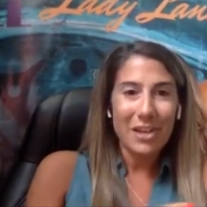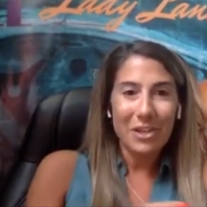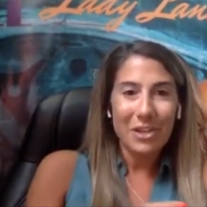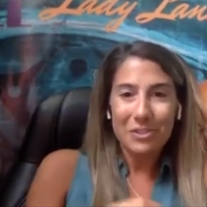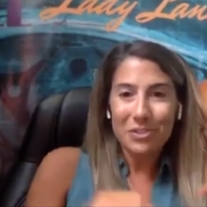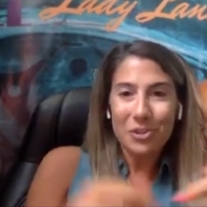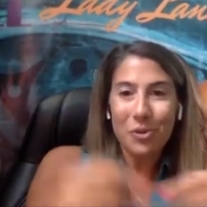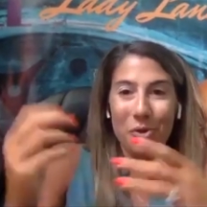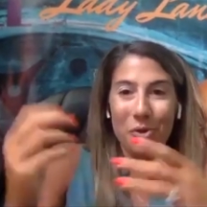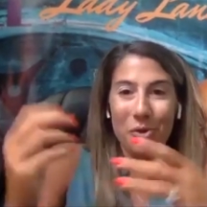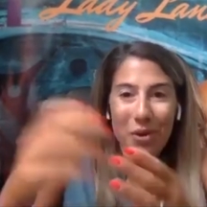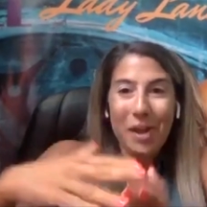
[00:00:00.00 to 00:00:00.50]

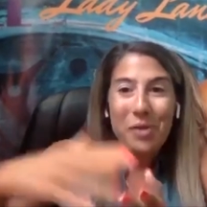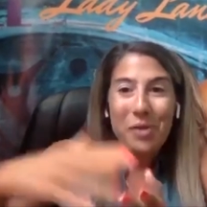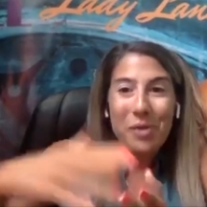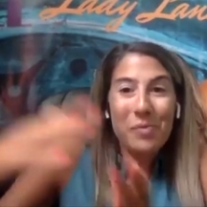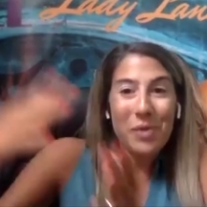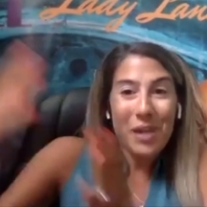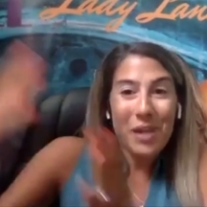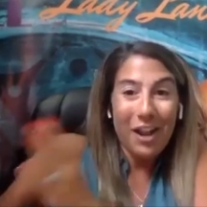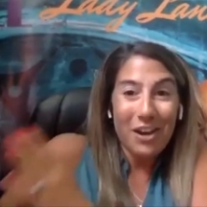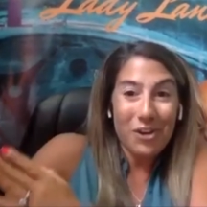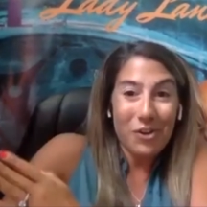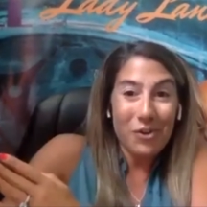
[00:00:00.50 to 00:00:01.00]
so, okay, we
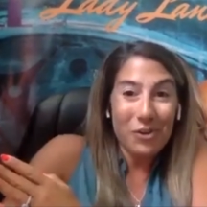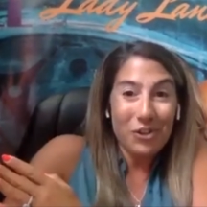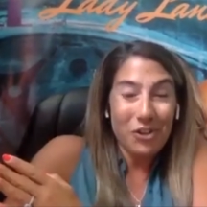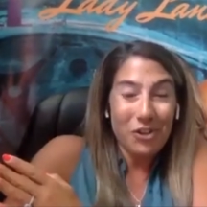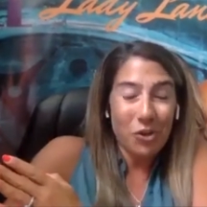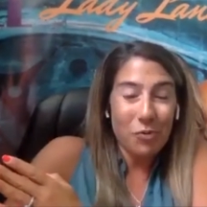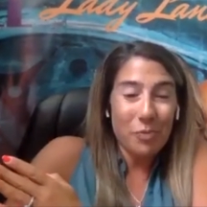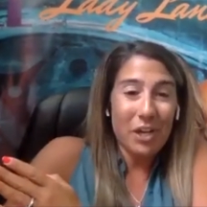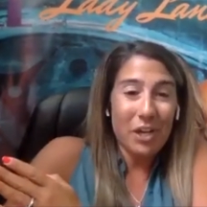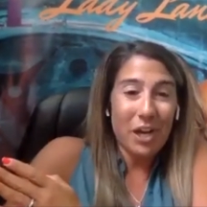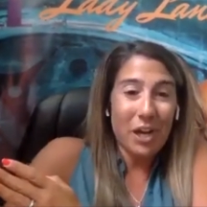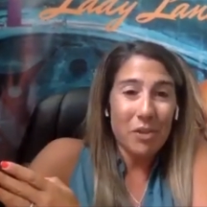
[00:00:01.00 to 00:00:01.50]
got to go a little
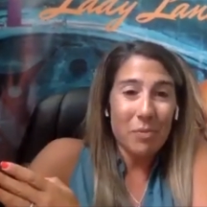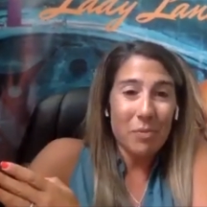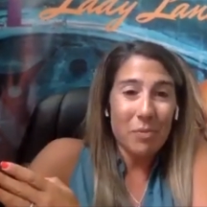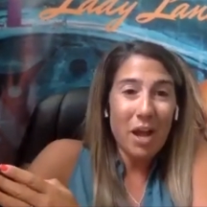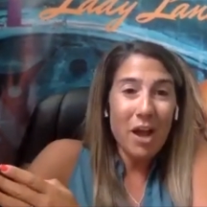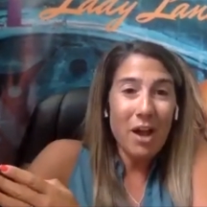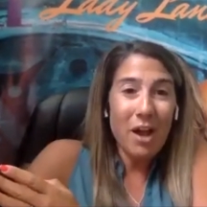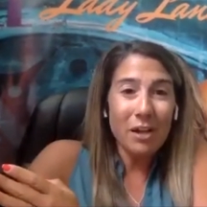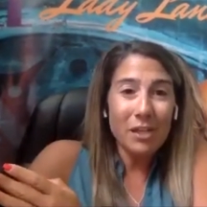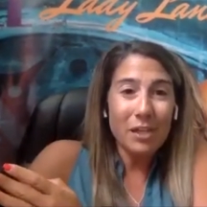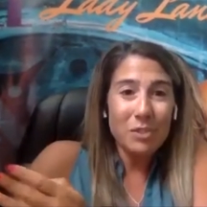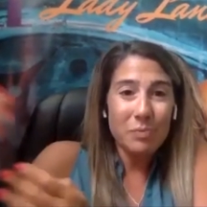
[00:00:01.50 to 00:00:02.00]
bit out of the
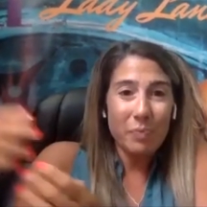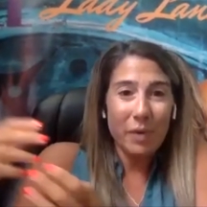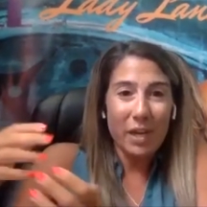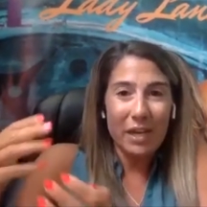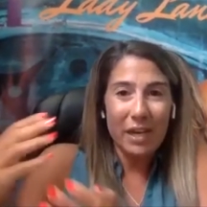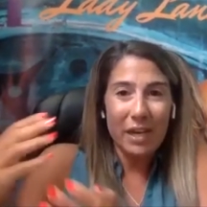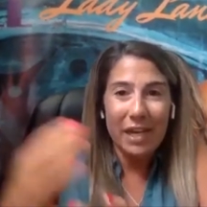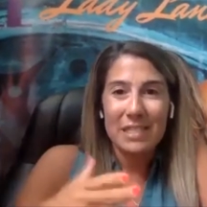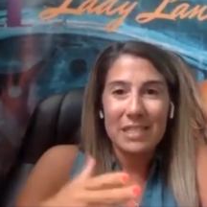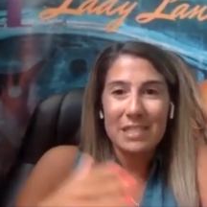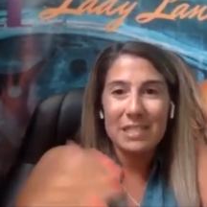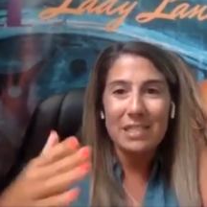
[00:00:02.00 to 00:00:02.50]
box, but
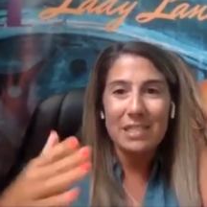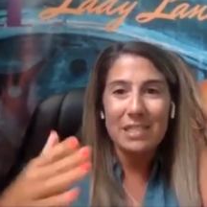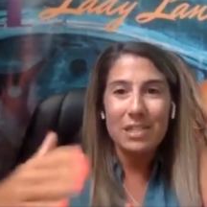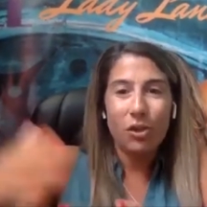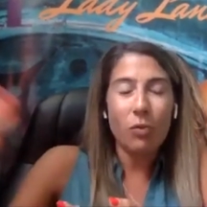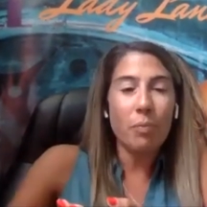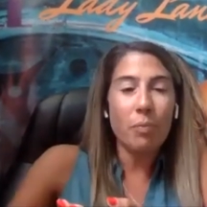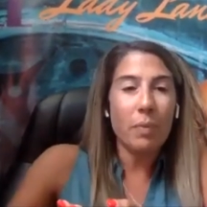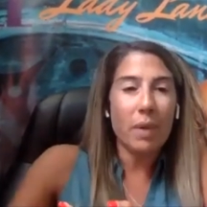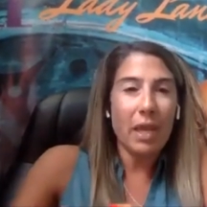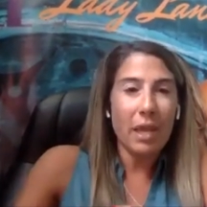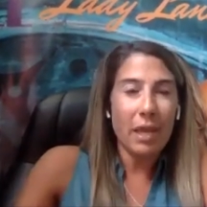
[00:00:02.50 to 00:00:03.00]
it's
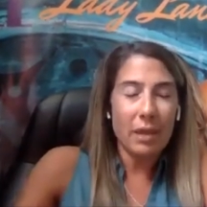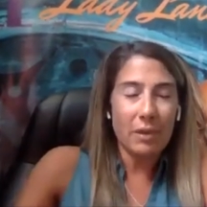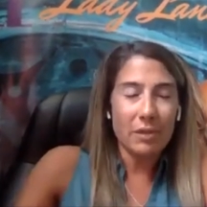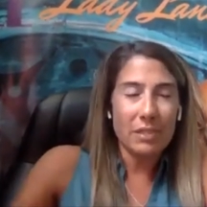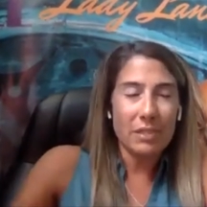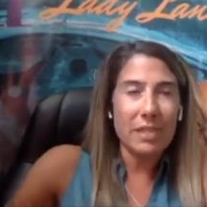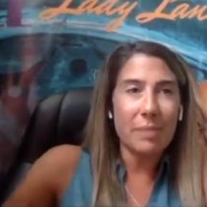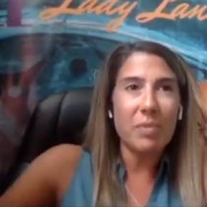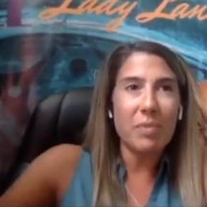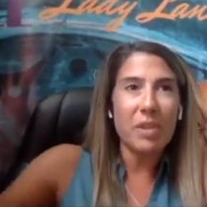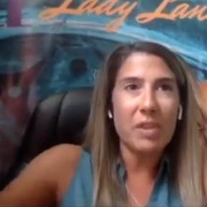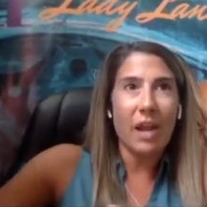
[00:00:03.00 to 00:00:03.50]
still
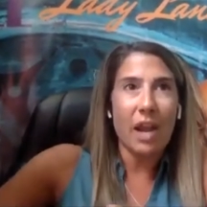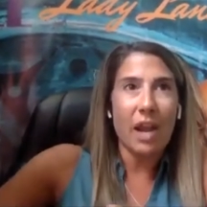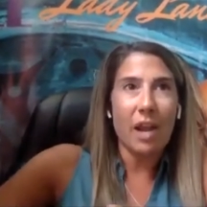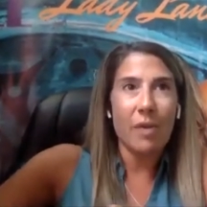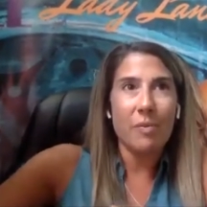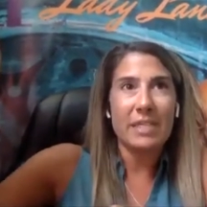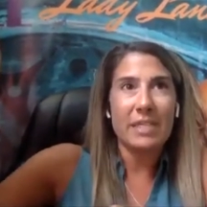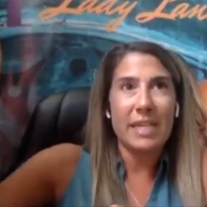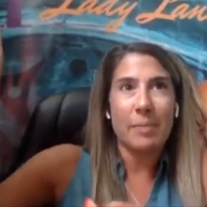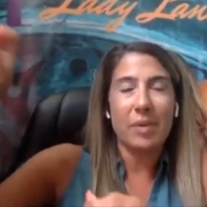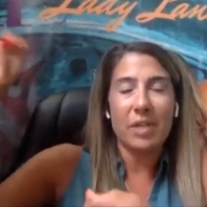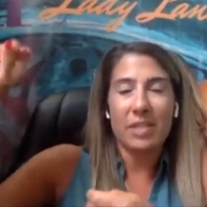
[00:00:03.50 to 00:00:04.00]
something that I
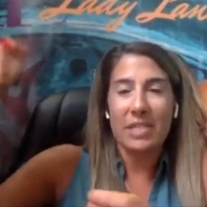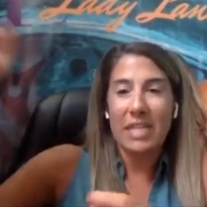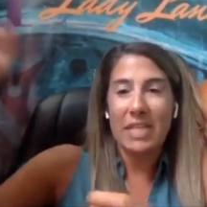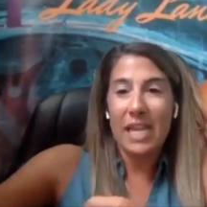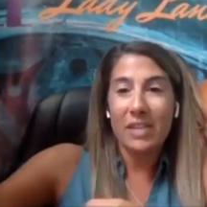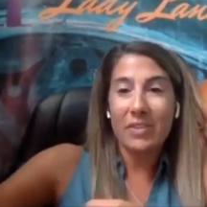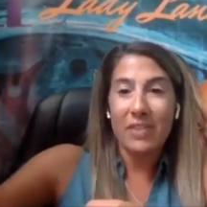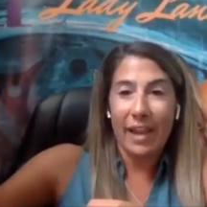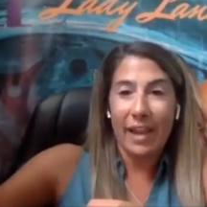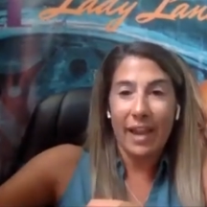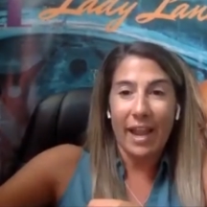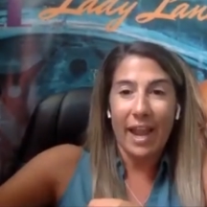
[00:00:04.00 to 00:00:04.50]
was able to take
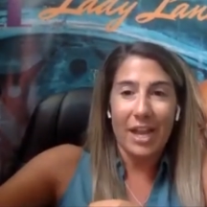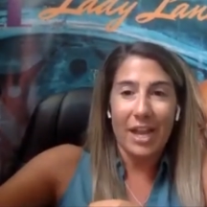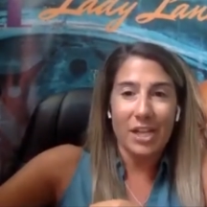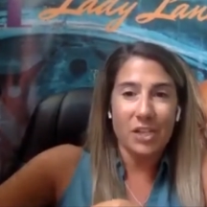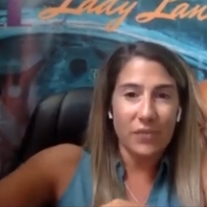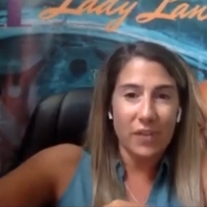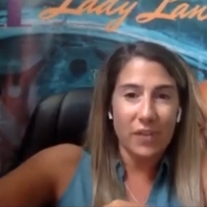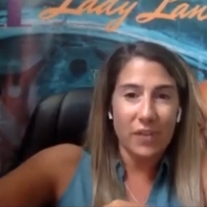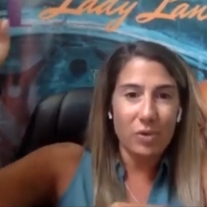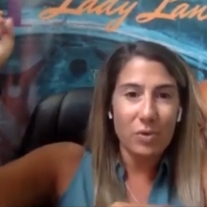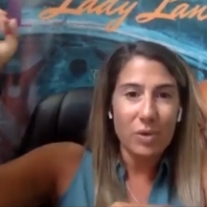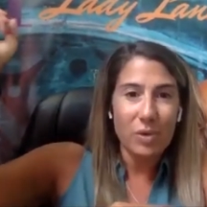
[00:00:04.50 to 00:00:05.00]
that cash
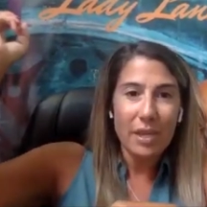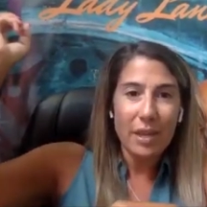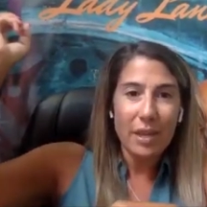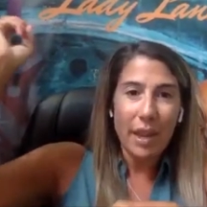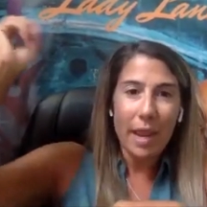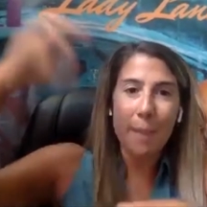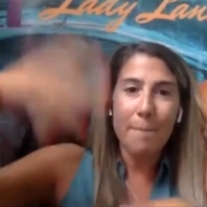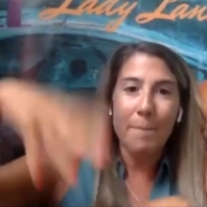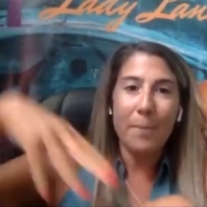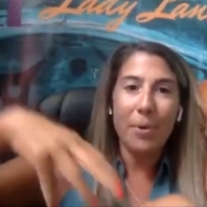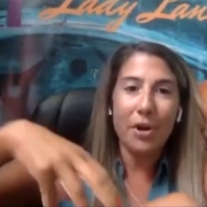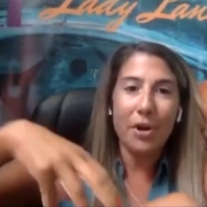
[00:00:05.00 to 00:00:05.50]
flow
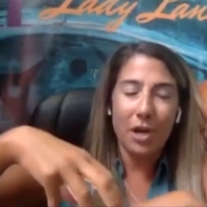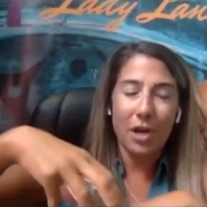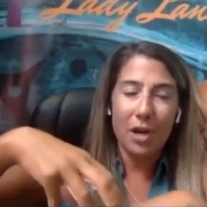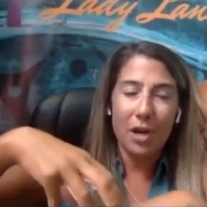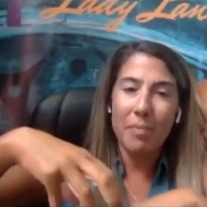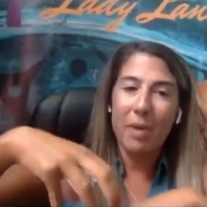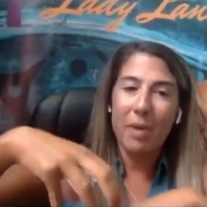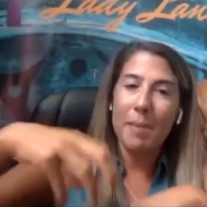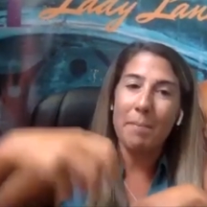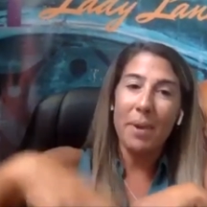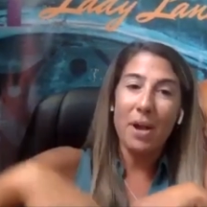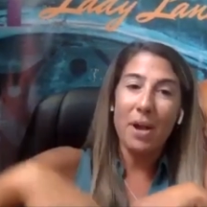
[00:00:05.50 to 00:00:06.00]
and put it in
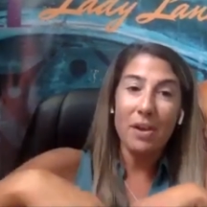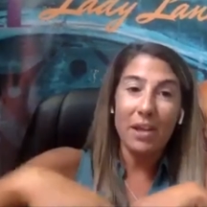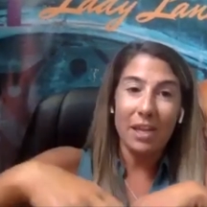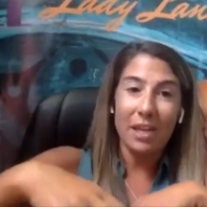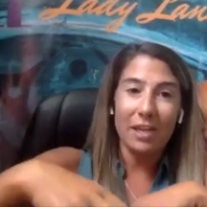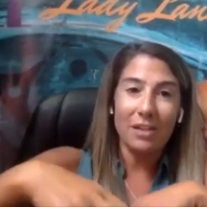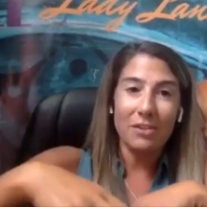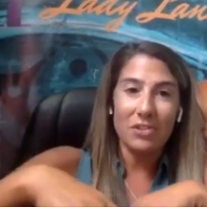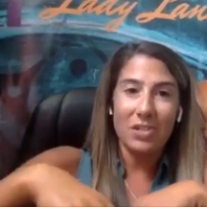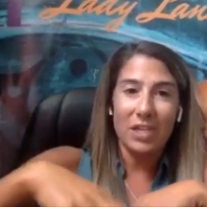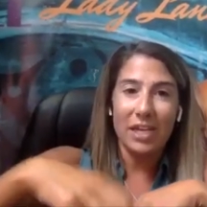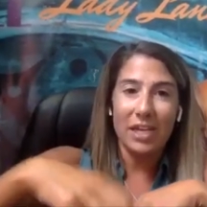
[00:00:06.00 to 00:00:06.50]
my
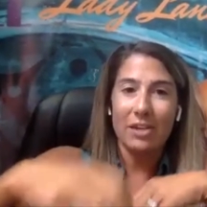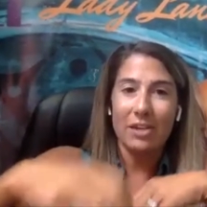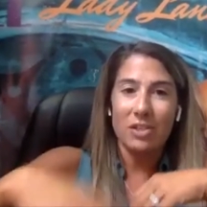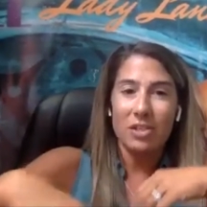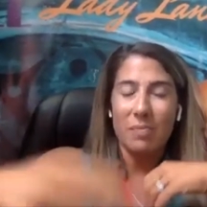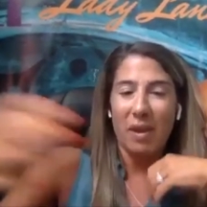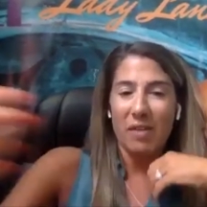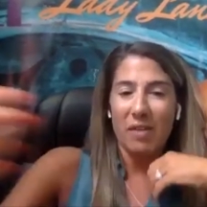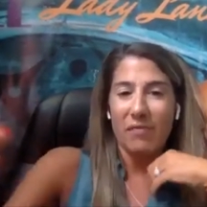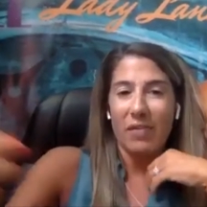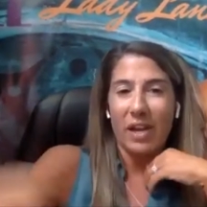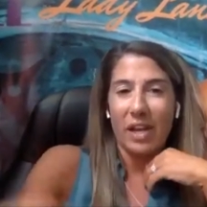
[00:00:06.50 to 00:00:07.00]
bucket to get to
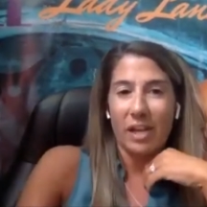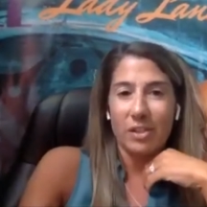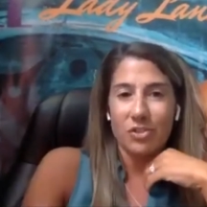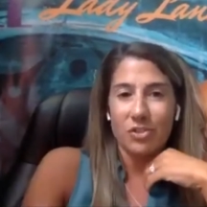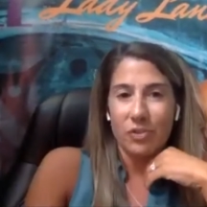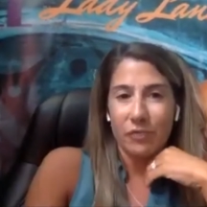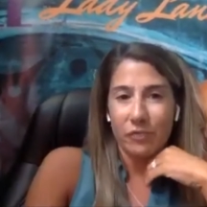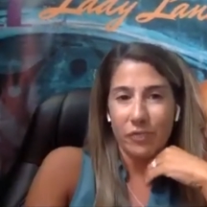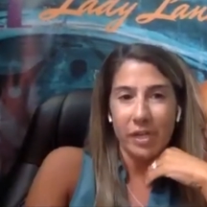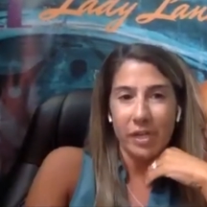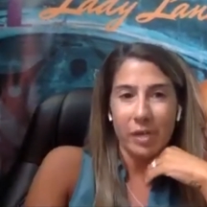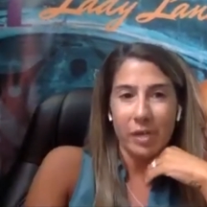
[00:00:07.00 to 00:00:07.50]
my financial
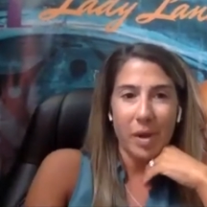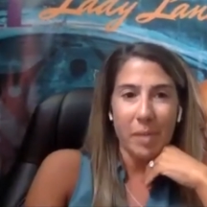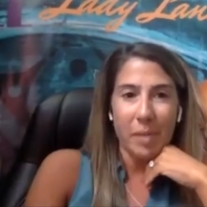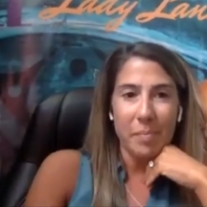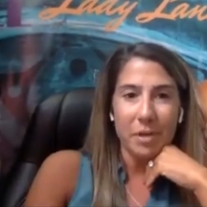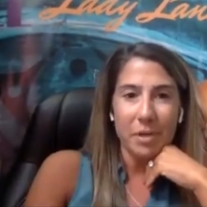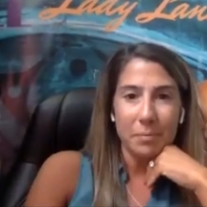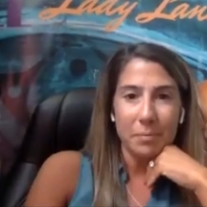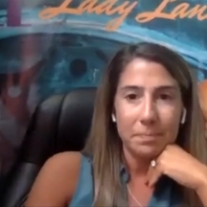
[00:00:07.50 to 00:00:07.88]
freedom number.